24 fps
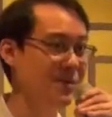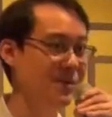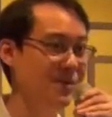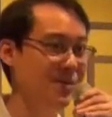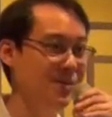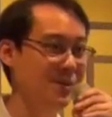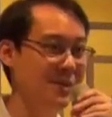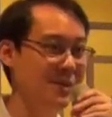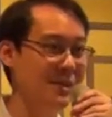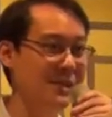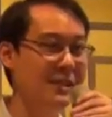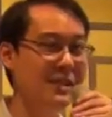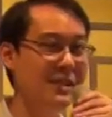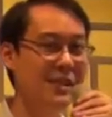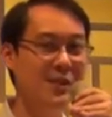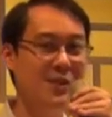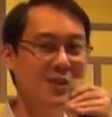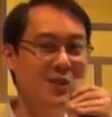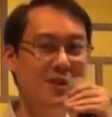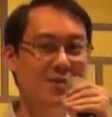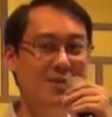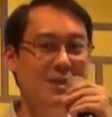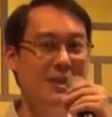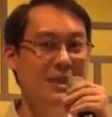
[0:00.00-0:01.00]
was the
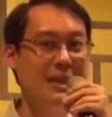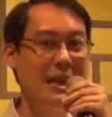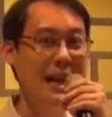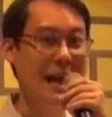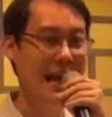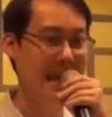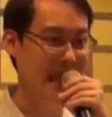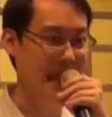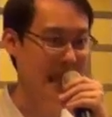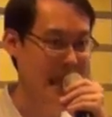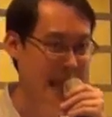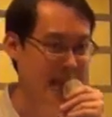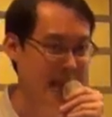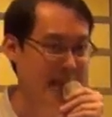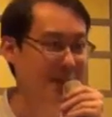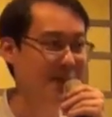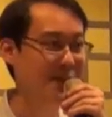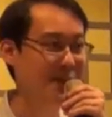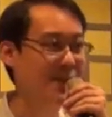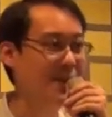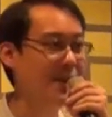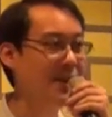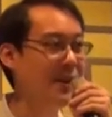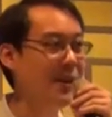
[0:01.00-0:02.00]
economic heartland
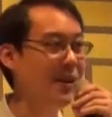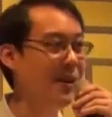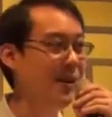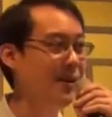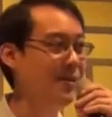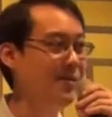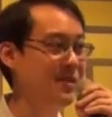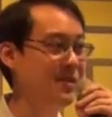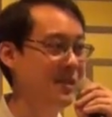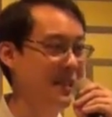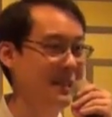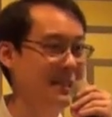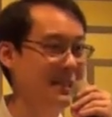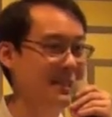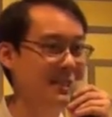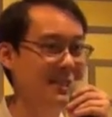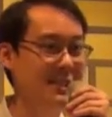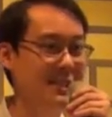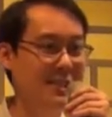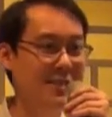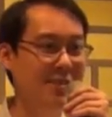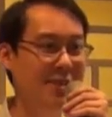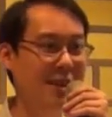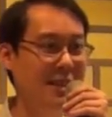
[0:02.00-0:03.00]
of
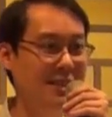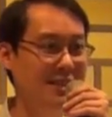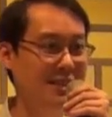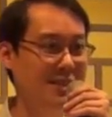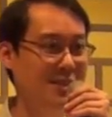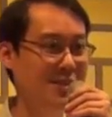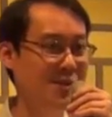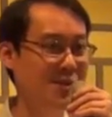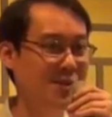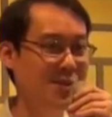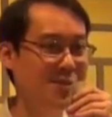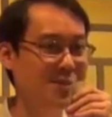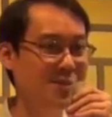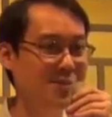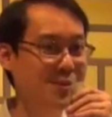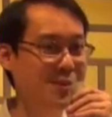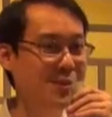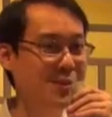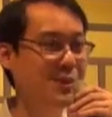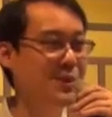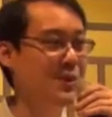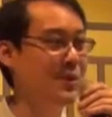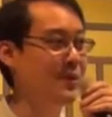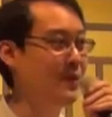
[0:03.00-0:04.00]
China's civilization. So
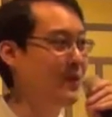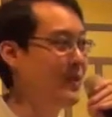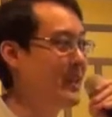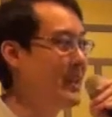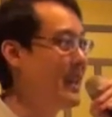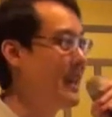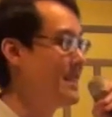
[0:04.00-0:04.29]
most of the